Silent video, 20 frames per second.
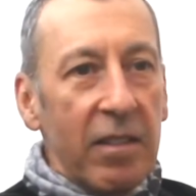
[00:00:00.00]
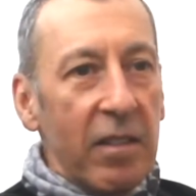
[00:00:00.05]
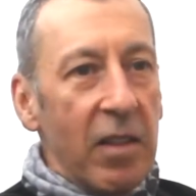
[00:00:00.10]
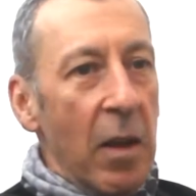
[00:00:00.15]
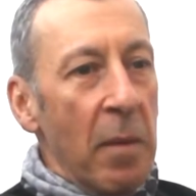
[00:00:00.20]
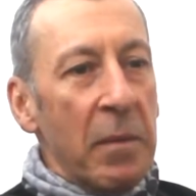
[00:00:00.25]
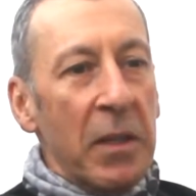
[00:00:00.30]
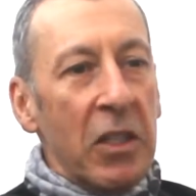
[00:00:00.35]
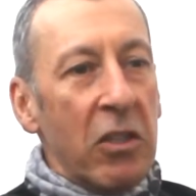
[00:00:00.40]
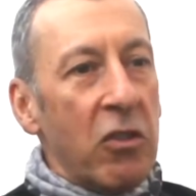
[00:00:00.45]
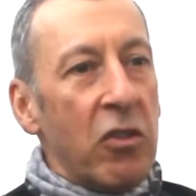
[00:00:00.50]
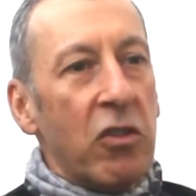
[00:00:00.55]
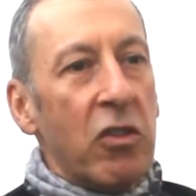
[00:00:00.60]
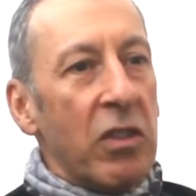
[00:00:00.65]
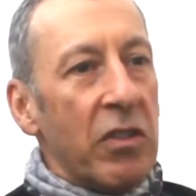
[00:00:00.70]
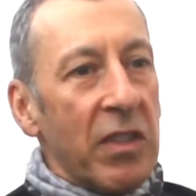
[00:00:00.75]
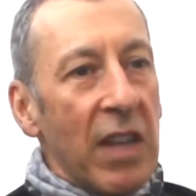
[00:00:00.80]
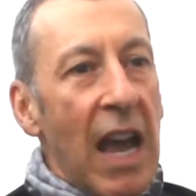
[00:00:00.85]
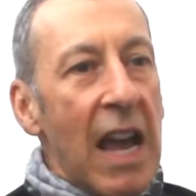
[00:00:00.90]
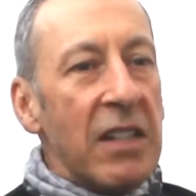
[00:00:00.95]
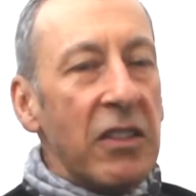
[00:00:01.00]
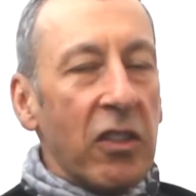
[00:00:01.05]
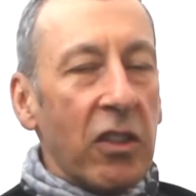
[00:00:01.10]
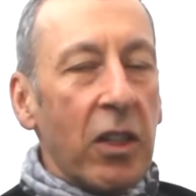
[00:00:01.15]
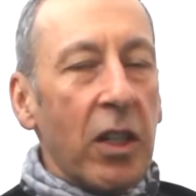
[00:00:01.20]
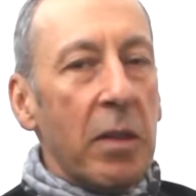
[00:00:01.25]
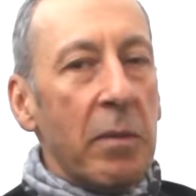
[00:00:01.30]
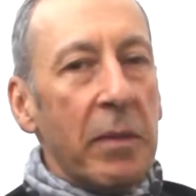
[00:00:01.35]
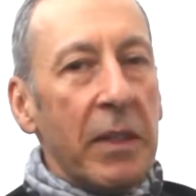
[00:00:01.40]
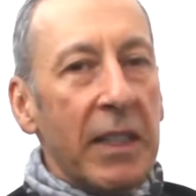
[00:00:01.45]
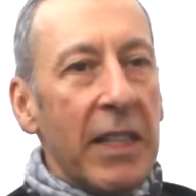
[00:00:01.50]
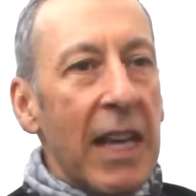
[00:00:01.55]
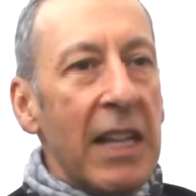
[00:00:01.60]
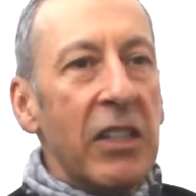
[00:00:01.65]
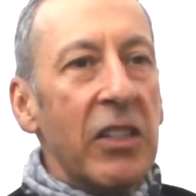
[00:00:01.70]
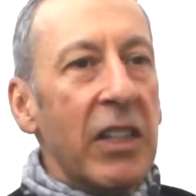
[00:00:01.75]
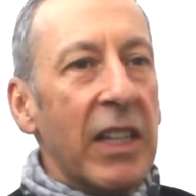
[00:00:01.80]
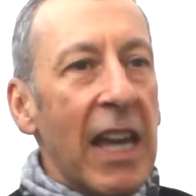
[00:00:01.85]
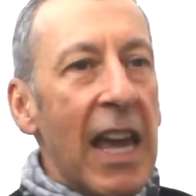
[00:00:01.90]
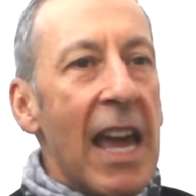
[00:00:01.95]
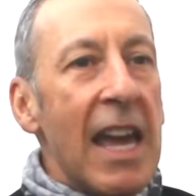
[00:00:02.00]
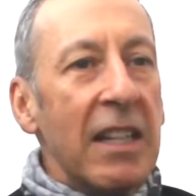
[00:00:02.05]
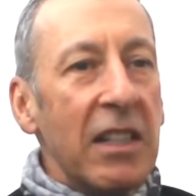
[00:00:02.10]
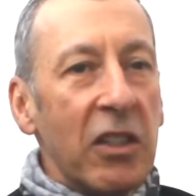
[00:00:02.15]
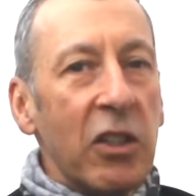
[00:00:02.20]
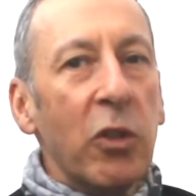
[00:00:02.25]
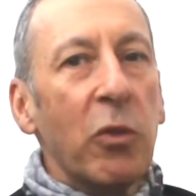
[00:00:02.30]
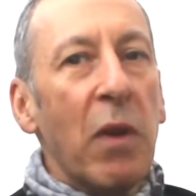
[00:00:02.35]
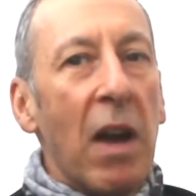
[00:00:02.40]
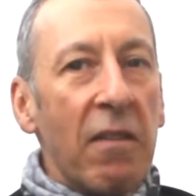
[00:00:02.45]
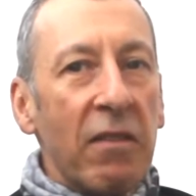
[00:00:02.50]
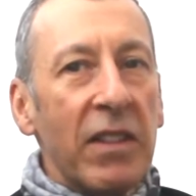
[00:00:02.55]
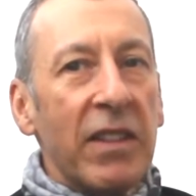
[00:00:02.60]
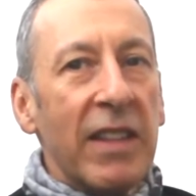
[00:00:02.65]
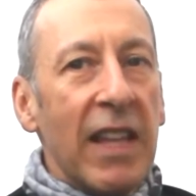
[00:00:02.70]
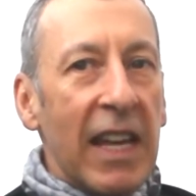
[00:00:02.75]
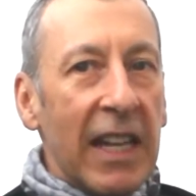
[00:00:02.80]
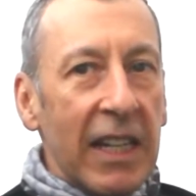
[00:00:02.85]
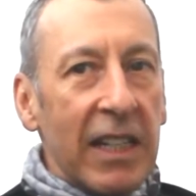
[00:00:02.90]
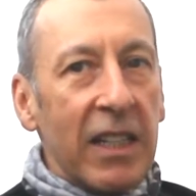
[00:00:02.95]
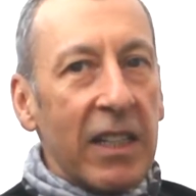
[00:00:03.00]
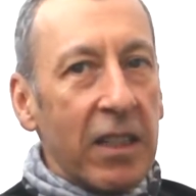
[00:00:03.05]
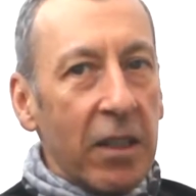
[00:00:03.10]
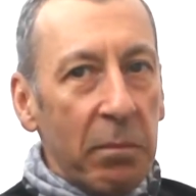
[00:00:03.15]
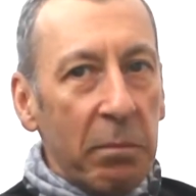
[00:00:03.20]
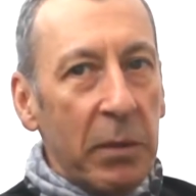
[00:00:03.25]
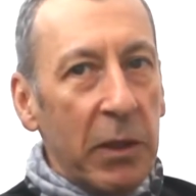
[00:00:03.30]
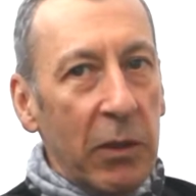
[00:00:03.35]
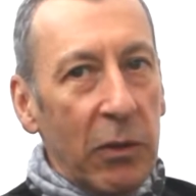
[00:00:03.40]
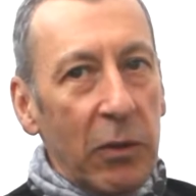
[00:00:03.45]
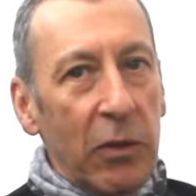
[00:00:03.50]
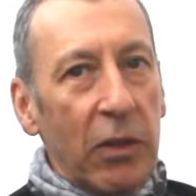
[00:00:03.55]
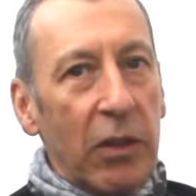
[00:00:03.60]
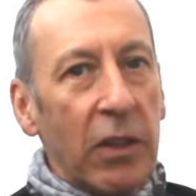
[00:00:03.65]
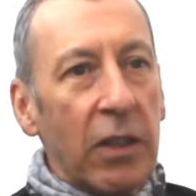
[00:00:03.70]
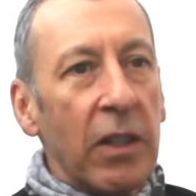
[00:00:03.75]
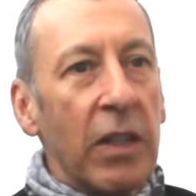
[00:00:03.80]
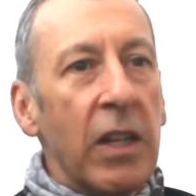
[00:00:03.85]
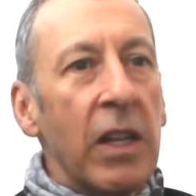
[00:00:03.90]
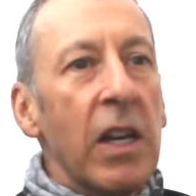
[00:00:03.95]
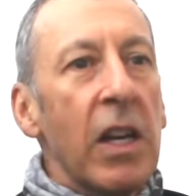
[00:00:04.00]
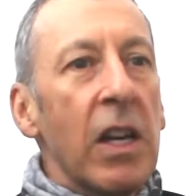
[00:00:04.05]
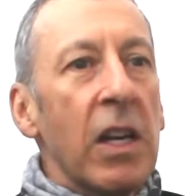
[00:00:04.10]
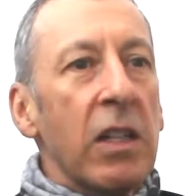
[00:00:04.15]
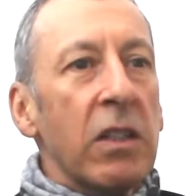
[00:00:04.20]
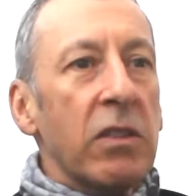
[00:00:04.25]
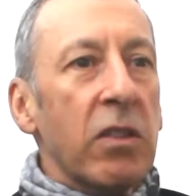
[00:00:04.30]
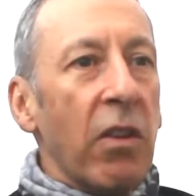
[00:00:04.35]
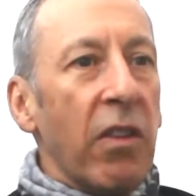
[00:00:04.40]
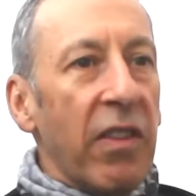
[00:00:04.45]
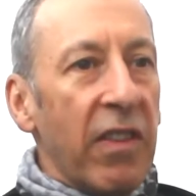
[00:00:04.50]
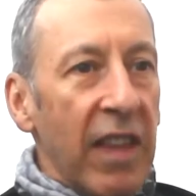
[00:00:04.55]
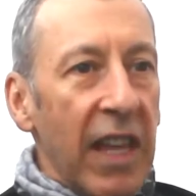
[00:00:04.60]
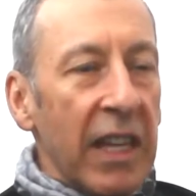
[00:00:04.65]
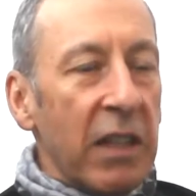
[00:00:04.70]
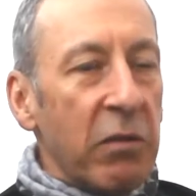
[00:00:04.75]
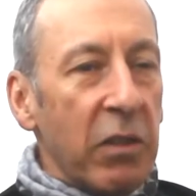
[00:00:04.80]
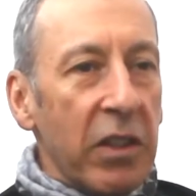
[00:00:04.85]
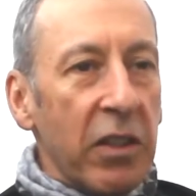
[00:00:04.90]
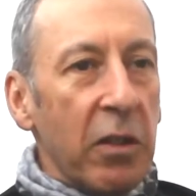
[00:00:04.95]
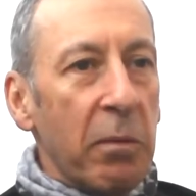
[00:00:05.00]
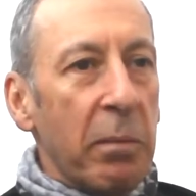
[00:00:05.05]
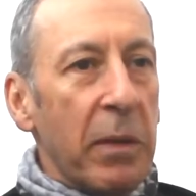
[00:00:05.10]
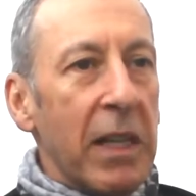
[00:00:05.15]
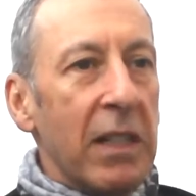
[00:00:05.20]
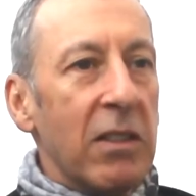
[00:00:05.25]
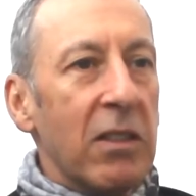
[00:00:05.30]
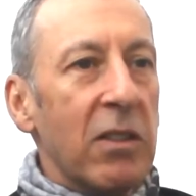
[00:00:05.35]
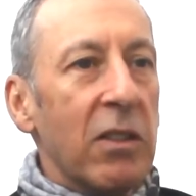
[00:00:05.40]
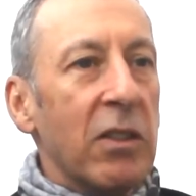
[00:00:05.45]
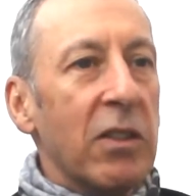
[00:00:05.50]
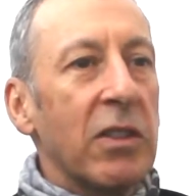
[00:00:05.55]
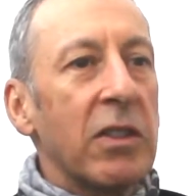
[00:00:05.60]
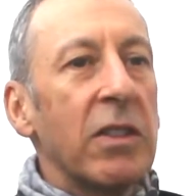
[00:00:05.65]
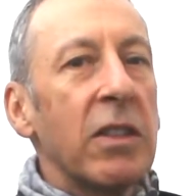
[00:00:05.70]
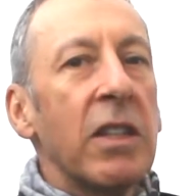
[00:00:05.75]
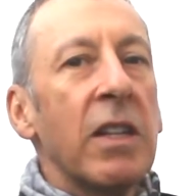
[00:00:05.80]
I mean, your designs are going to be dead. You can't do everything in a computer. So think with your pencil